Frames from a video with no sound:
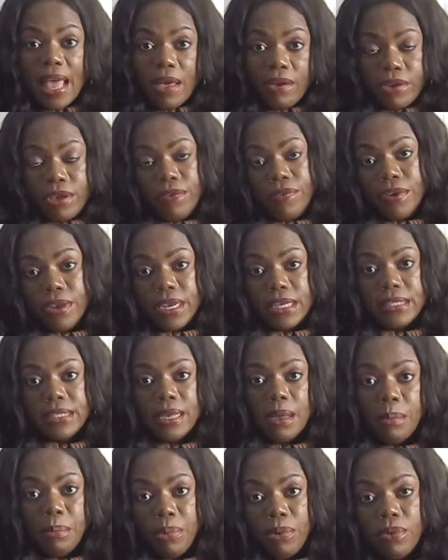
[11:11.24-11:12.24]
I'll give you an
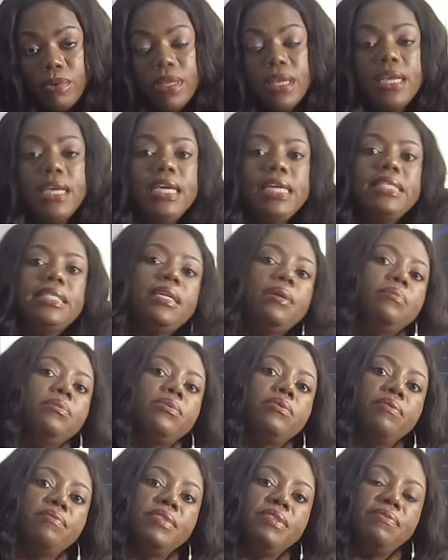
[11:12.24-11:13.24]
example. In
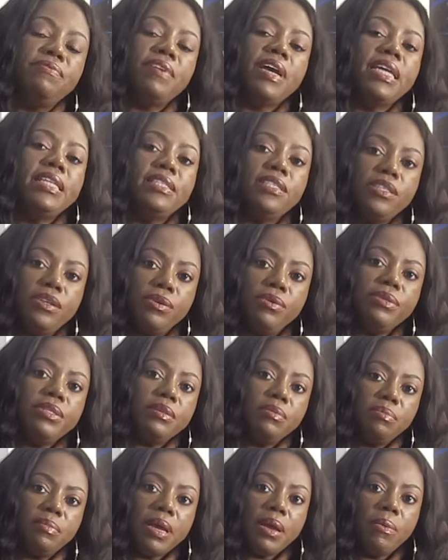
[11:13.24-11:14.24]
terms of defining
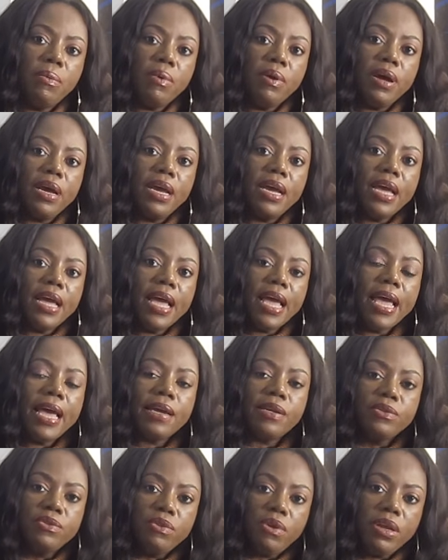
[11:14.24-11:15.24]
terrorism in my work, I
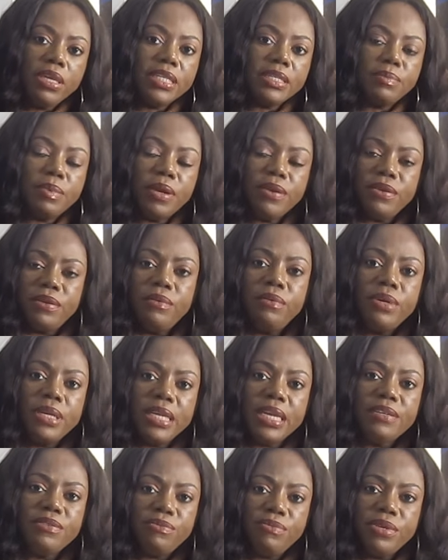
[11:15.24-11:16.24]
acknowledge by
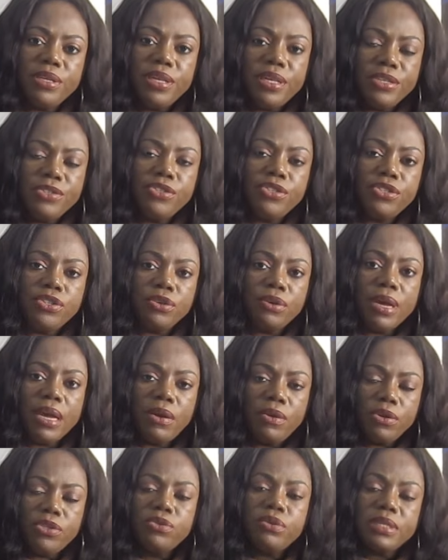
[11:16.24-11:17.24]
looking at the literature, I
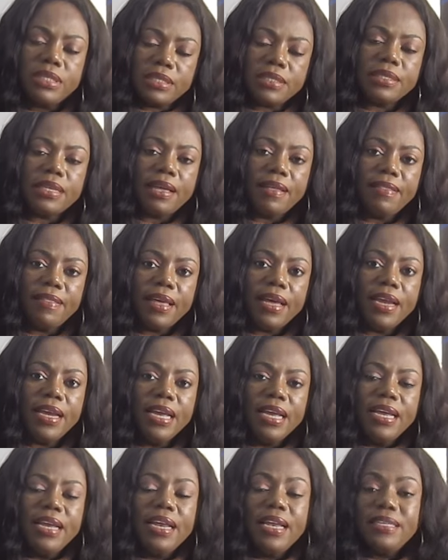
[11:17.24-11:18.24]
got to understand
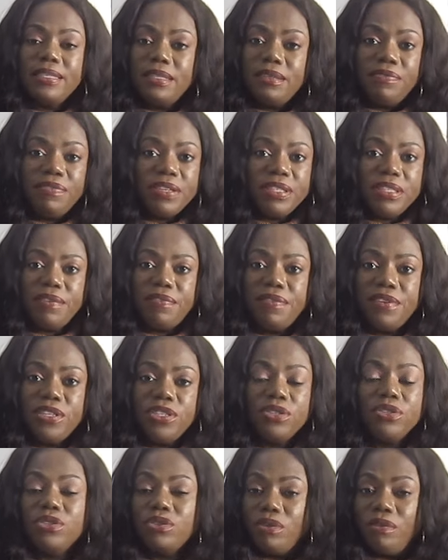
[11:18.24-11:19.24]
that there are different
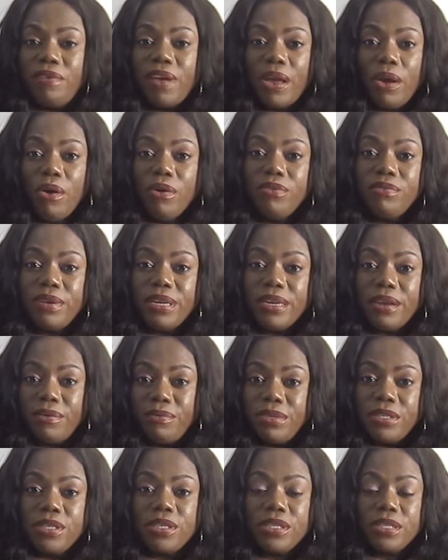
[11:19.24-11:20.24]
definitions, over 100 that
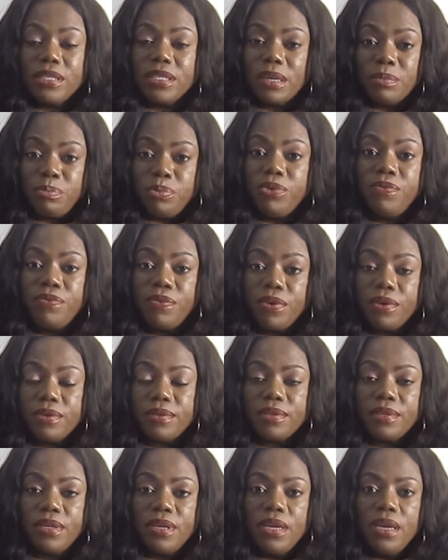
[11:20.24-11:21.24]
researchers have put
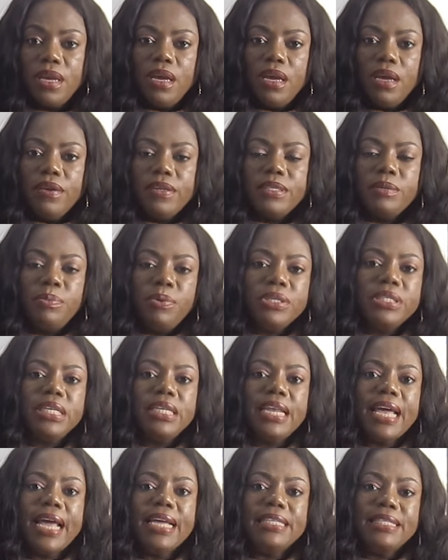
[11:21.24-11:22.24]
forth. It's
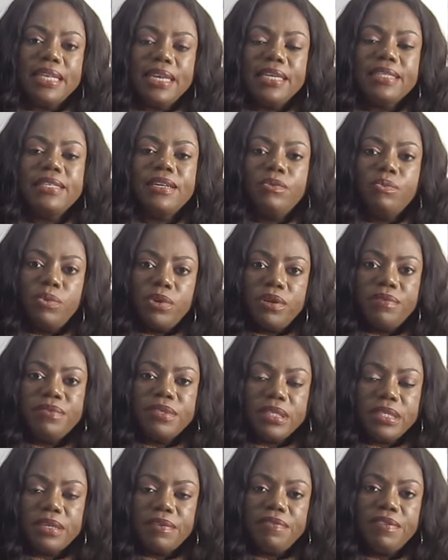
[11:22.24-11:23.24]
important that I selected one of
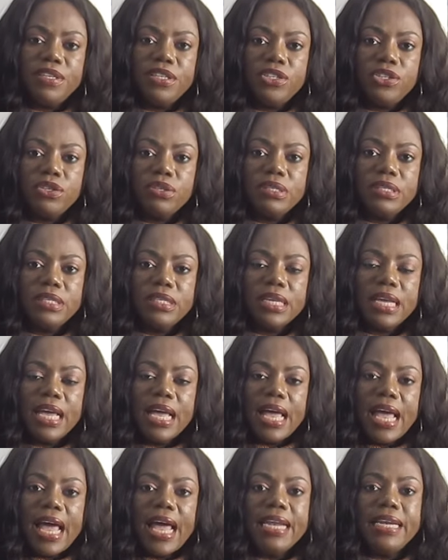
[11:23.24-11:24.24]
those definitions
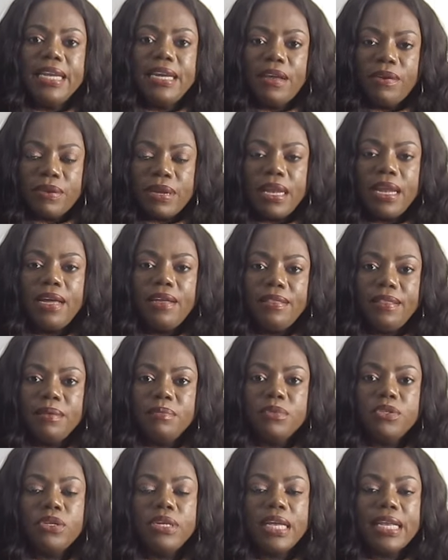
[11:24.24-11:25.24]
and then outlined
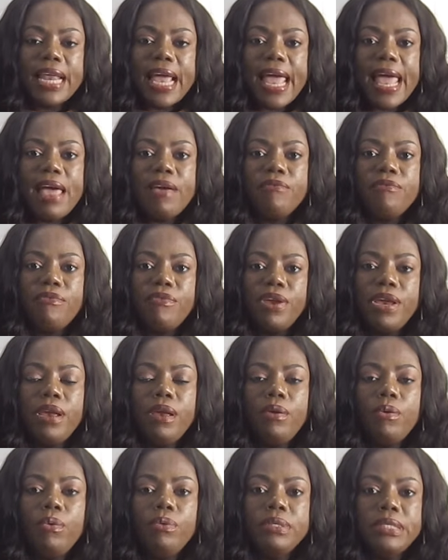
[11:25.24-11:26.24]
them so that
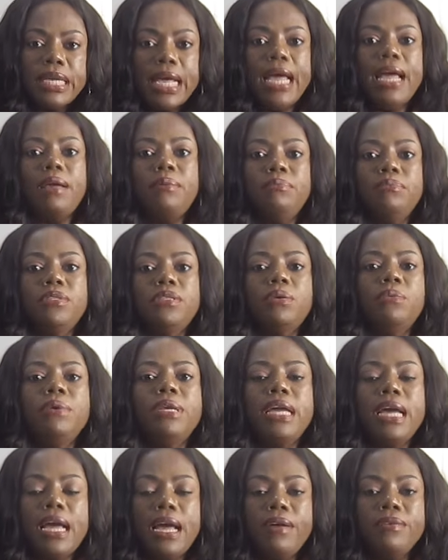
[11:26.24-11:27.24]
every time
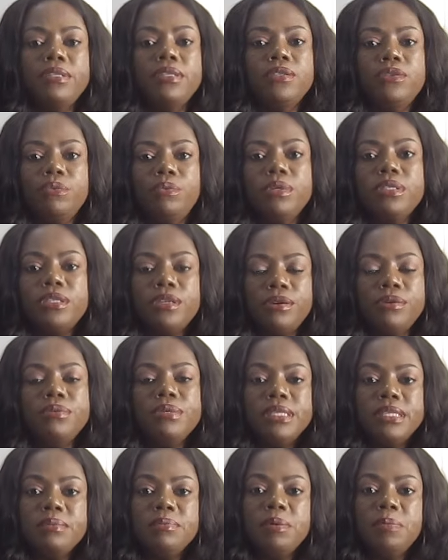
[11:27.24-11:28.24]
someone encounters the word
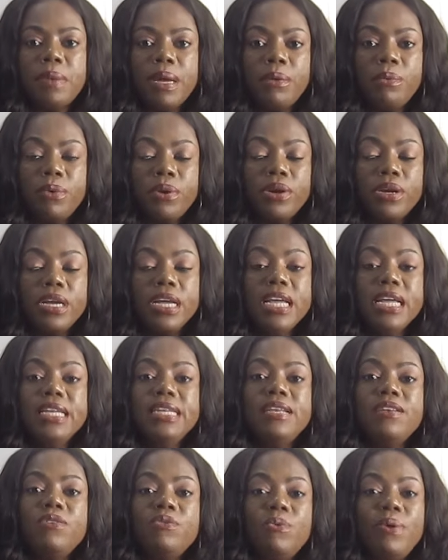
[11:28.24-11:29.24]
terrorism in my work,
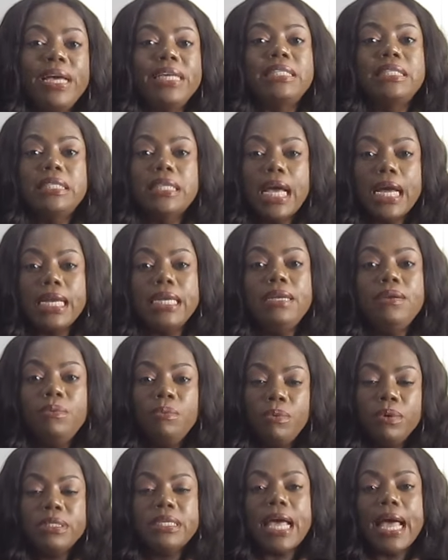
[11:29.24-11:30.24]
they know exactly
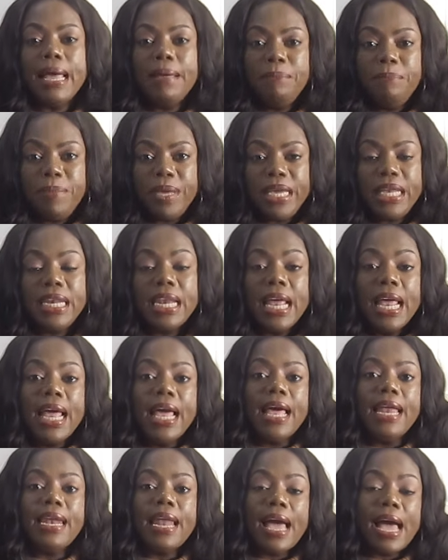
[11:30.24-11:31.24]
what I mean
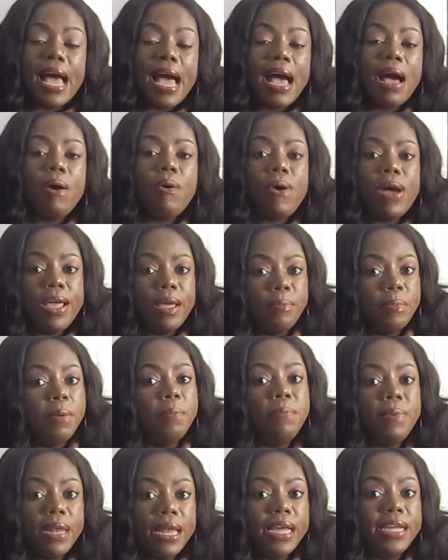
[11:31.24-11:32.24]
and how I am
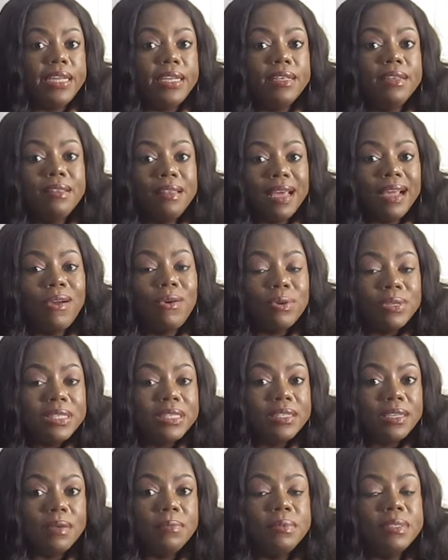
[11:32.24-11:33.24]
applying that
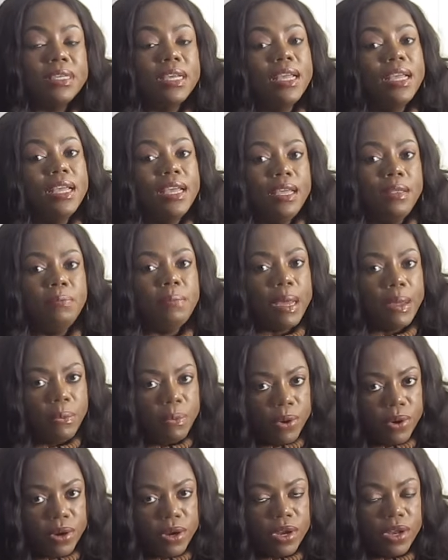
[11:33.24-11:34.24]
concept in my
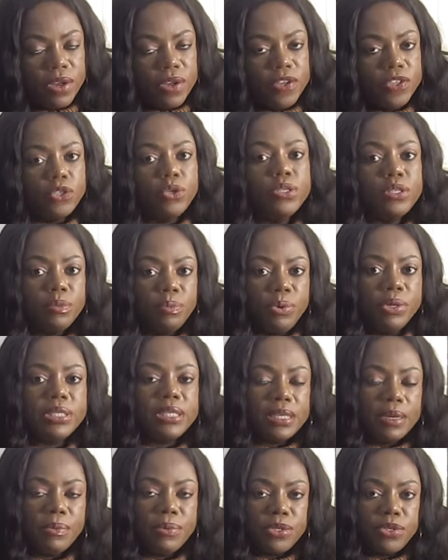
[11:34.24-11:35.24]
work. So it's
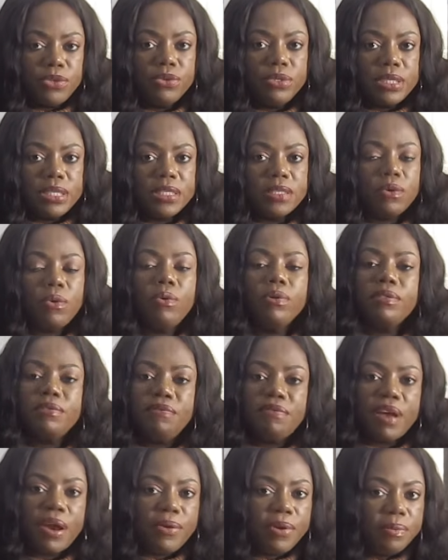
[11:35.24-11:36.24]
important that we do this. All the
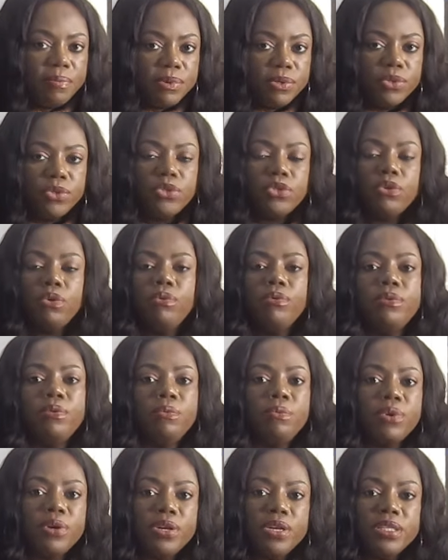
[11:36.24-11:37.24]
variables, all the
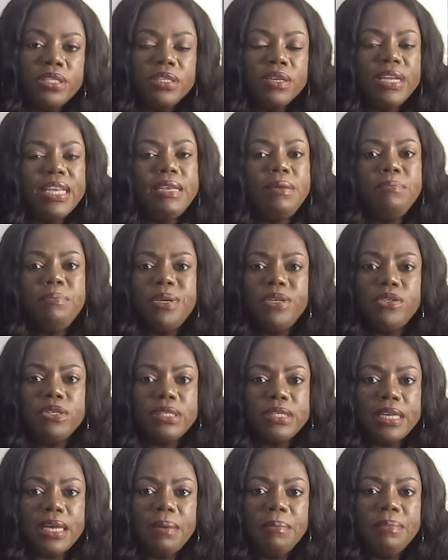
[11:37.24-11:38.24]
words, any major
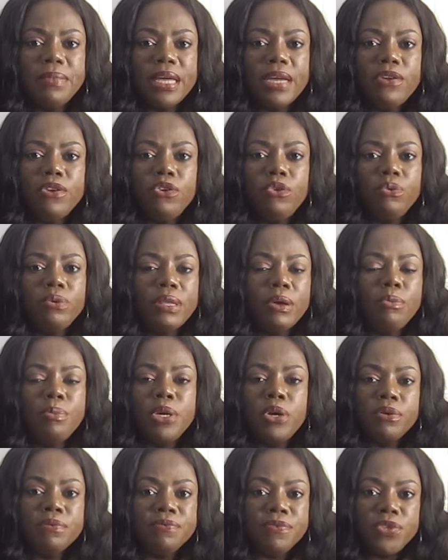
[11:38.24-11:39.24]
term that you know that will
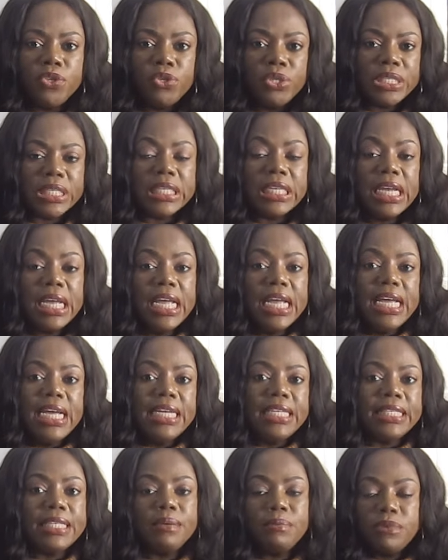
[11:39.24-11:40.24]
be confusing
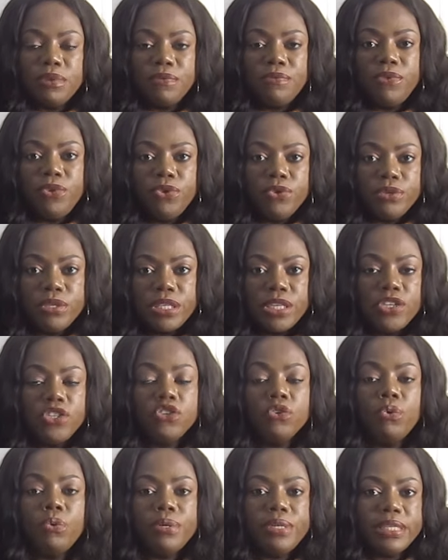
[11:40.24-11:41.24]
in terms of
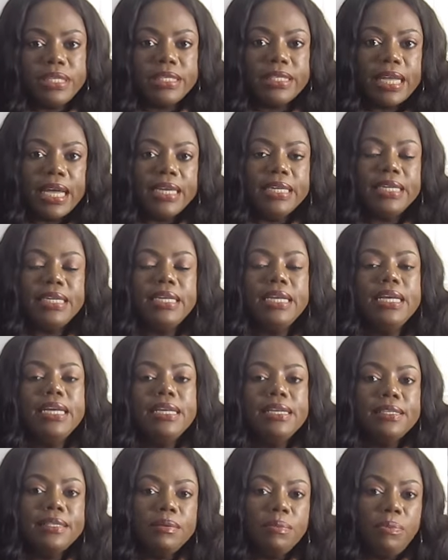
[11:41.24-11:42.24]
usage or understanding,
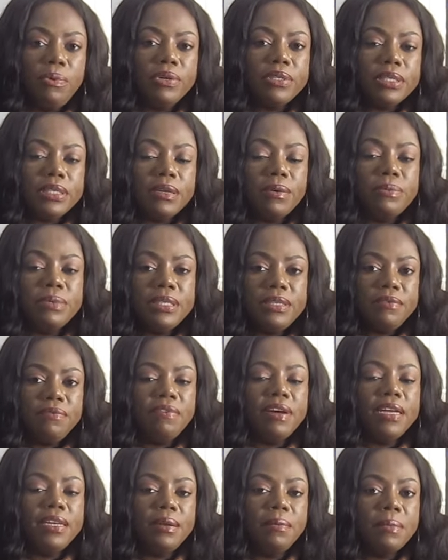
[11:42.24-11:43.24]
it's important that we
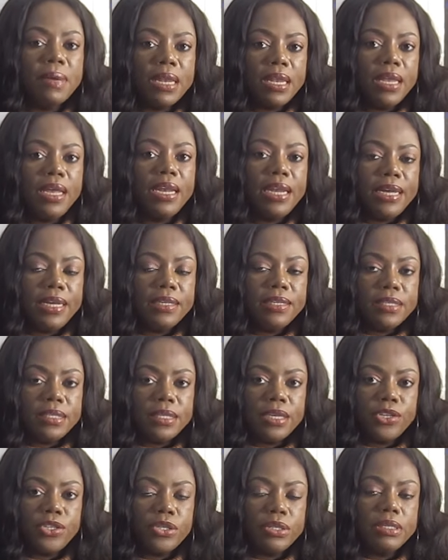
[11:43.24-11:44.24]
define them clearly in this
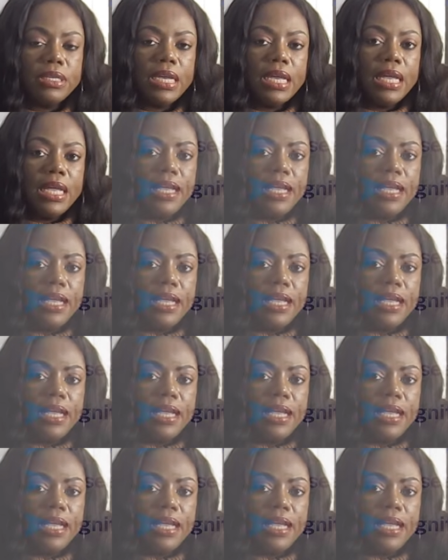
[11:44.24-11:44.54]
section.